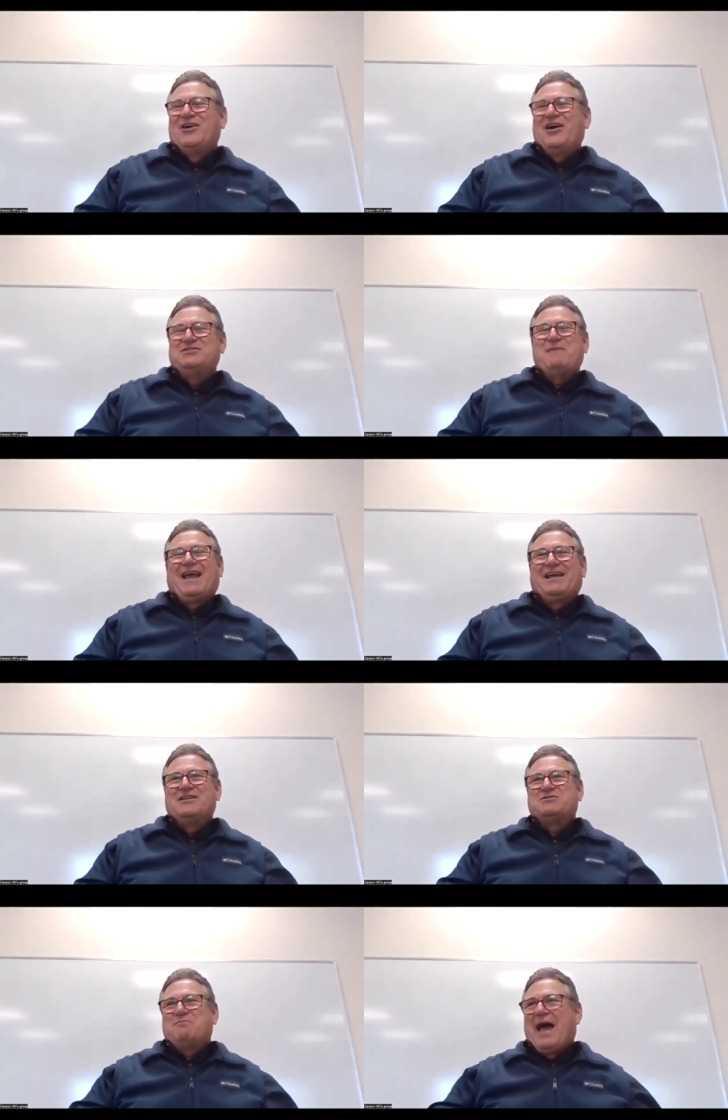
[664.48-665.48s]
He's making
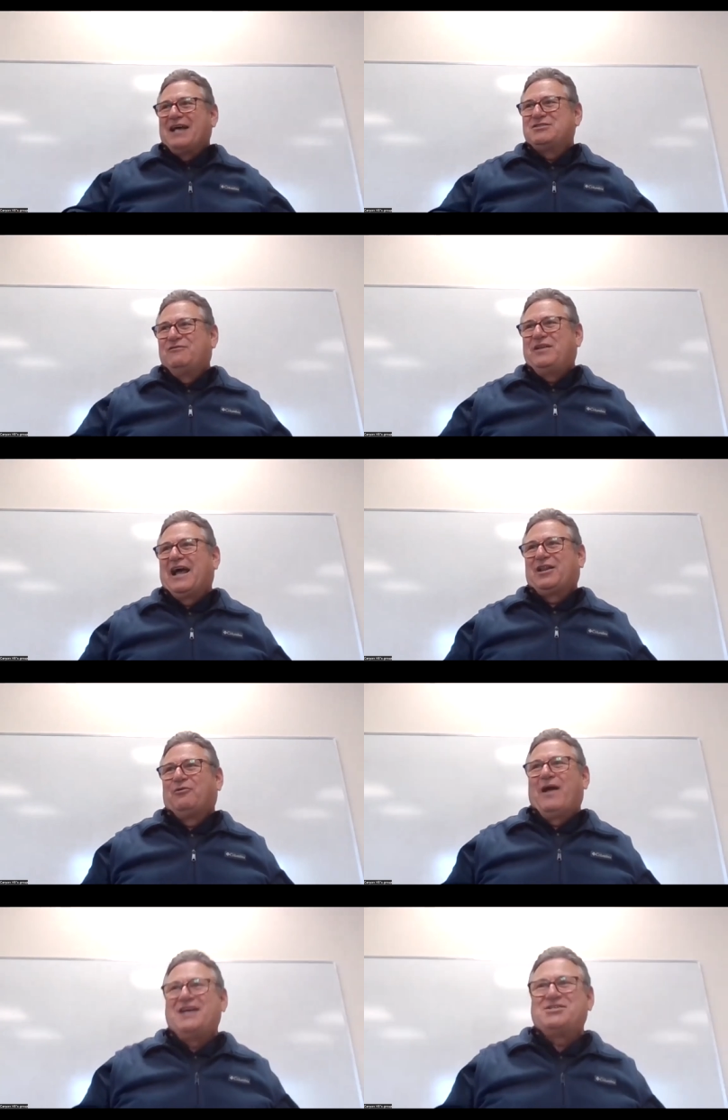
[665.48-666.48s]
this massive
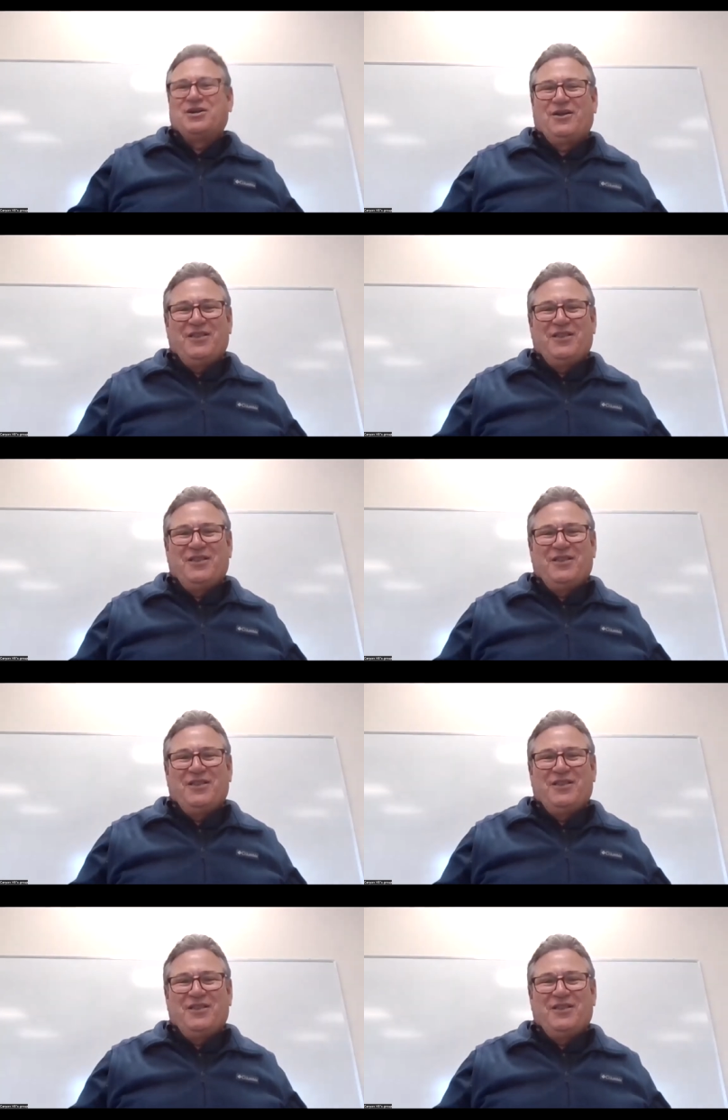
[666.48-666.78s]
declaration